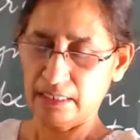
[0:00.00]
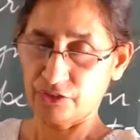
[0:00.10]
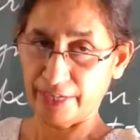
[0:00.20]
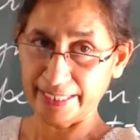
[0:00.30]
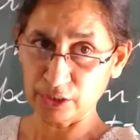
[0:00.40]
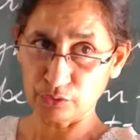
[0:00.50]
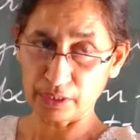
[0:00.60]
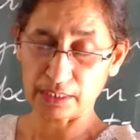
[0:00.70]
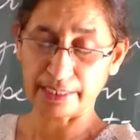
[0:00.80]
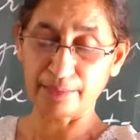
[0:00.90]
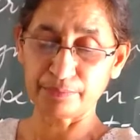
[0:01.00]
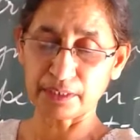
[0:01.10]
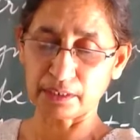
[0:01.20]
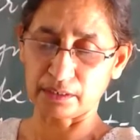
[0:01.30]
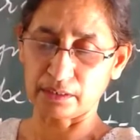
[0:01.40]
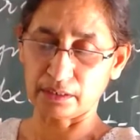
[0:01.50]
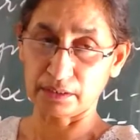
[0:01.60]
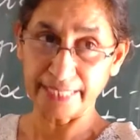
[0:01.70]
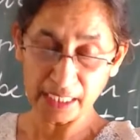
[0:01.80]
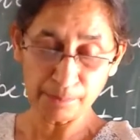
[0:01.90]
trying to describe
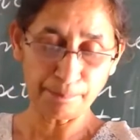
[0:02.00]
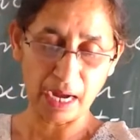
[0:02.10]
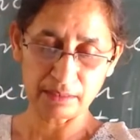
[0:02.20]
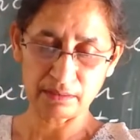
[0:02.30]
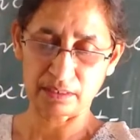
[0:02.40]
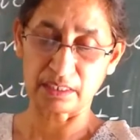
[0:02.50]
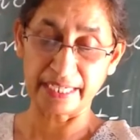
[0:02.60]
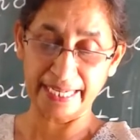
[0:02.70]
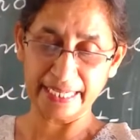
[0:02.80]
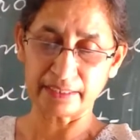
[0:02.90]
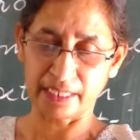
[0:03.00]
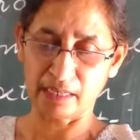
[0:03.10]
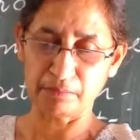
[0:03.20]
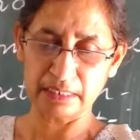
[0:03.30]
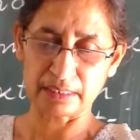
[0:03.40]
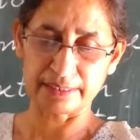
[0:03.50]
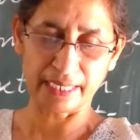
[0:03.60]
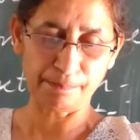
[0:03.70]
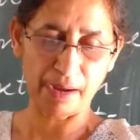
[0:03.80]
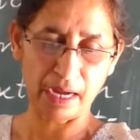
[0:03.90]
the dull paths. Grey means
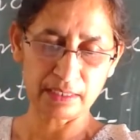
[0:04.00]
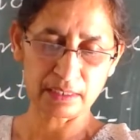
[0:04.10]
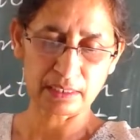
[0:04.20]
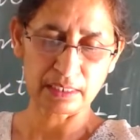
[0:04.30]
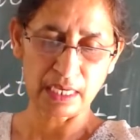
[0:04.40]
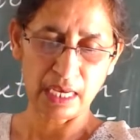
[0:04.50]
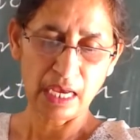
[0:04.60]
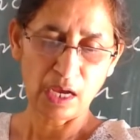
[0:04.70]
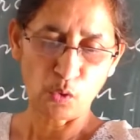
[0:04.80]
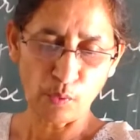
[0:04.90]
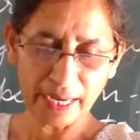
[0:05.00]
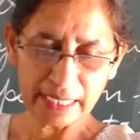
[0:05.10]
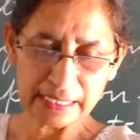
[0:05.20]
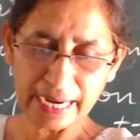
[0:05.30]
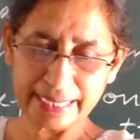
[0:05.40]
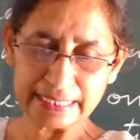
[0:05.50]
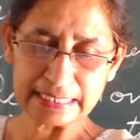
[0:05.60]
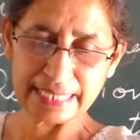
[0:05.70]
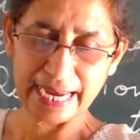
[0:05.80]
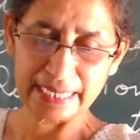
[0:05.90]
dull paths. While I
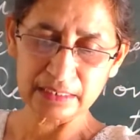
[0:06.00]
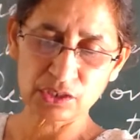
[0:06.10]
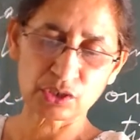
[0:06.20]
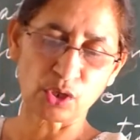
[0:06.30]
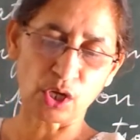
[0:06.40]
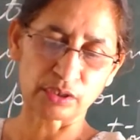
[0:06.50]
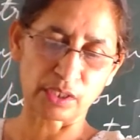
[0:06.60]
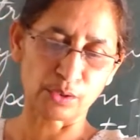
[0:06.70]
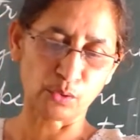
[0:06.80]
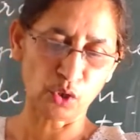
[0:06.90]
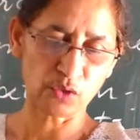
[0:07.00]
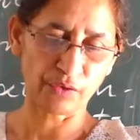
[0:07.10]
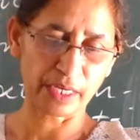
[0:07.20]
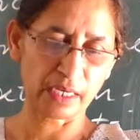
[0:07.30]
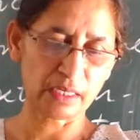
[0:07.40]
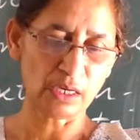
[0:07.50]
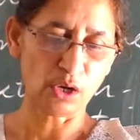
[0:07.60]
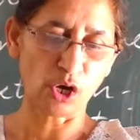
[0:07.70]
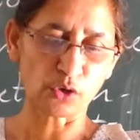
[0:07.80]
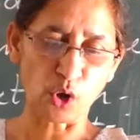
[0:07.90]
stand on the roadway
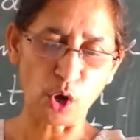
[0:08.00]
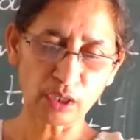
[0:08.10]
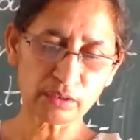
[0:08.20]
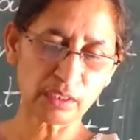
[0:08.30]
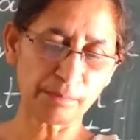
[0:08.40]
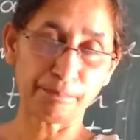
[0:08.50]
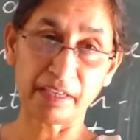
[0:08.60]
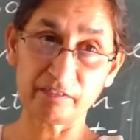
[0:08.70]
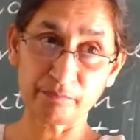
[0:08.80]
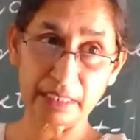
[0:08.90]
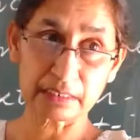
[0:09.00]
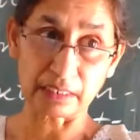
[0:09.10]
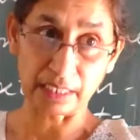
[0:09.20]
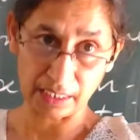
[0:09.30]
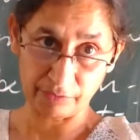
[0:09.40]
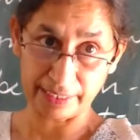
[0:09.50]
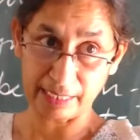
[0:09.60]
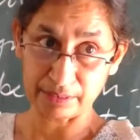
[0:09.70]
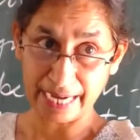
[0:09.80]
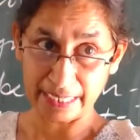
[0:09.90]
or on the pavement's grey, when
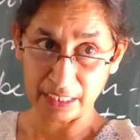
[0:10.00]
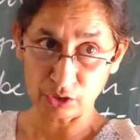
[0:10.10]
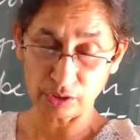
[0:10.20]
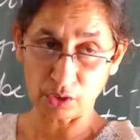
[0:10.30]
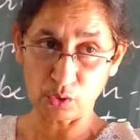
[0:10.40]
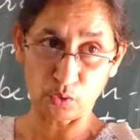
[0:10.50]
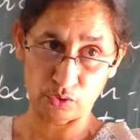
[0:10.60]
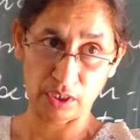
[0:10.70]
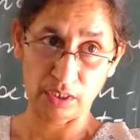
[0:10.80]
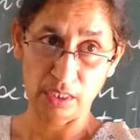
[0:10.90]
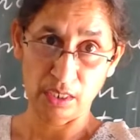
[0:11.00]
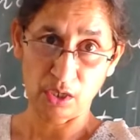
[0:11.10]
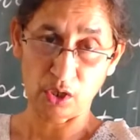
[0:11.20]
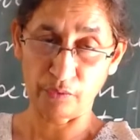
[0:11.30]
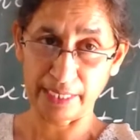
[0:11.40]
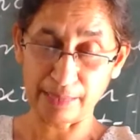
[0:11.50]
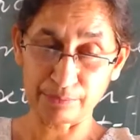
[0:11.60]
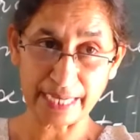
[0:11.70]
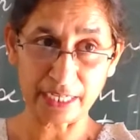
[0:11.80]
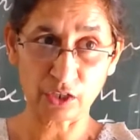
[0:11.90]
I'm standing on the road or when I'm
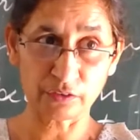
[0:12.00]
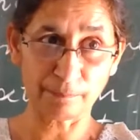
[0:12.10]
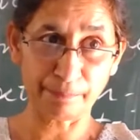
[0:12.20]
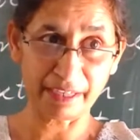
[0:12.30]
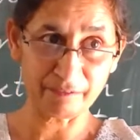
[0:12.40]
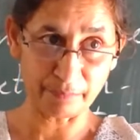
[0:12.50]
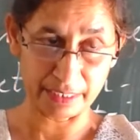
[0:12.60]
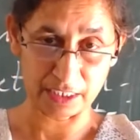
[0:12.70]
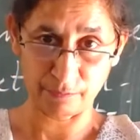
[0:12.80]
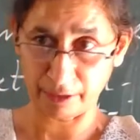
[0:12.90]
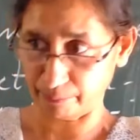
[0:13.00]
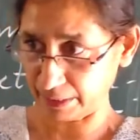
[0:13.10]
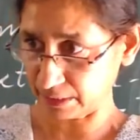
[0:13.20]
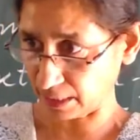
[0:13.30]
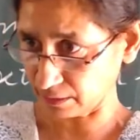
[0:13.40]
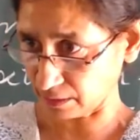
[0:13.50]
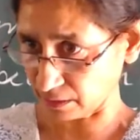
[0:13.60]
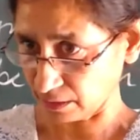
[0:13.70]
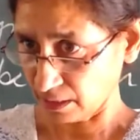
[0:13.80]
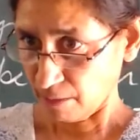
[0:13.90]
standing on the pavements are
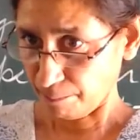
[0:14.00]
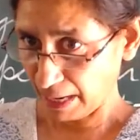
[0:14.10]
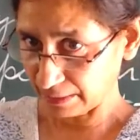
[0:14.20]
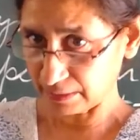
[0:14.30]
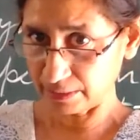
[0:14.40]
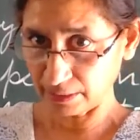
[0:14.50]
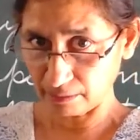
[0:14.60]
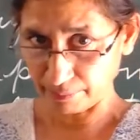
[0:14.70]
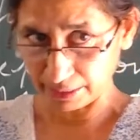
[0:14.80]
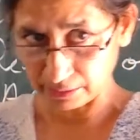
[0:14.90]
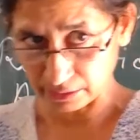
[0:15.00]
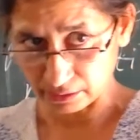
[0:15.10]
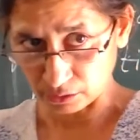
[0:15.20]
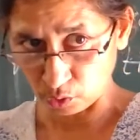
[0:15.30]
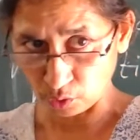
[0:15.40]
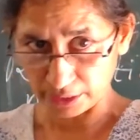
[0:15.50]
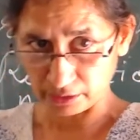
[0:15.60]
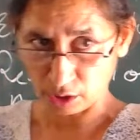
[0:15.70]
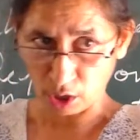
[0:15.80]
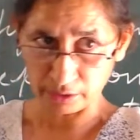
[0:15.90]
the paths that are by the road in
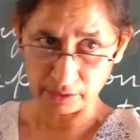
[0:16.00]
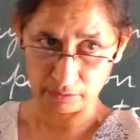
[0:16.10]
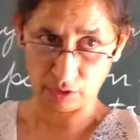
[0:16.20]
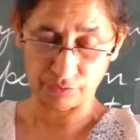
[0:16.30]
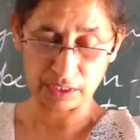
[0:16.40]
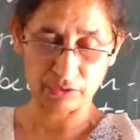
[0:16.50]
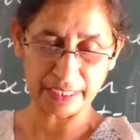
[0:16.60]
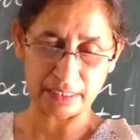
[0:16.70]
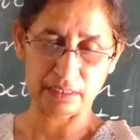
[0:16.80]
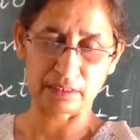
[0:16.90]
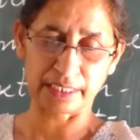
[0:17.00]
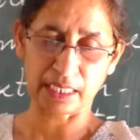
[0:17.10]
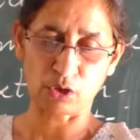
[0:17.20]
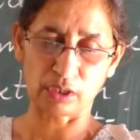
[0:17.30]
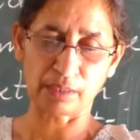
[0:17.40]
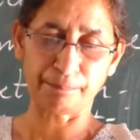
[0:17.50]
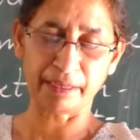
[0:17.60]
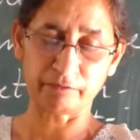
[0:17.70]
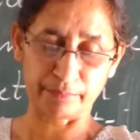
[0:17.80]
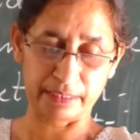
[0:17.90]
the corner of the streets that are called the
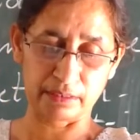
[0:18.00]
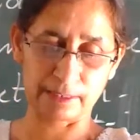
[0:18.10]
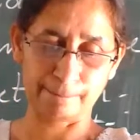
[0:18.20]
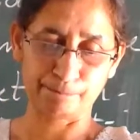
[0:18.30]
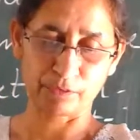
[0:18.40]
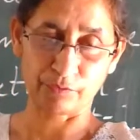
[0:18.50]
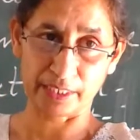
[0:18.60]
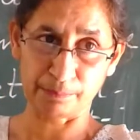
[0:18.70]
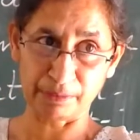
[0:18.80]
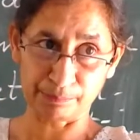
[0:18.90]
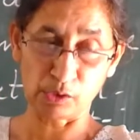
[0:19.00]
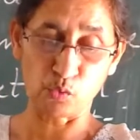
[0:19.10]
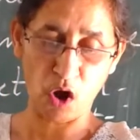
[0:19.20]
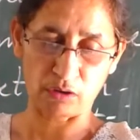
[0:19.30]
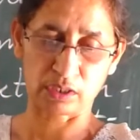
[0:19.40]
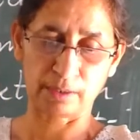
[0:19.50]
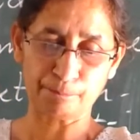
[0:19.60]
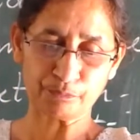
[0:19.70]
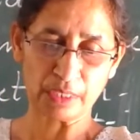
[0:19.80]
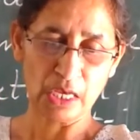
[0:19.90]
pavements, where the people
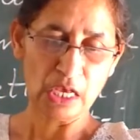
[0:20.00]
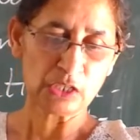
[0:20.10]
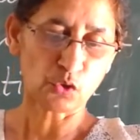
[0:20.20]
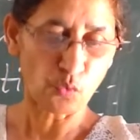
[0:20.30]
walk. So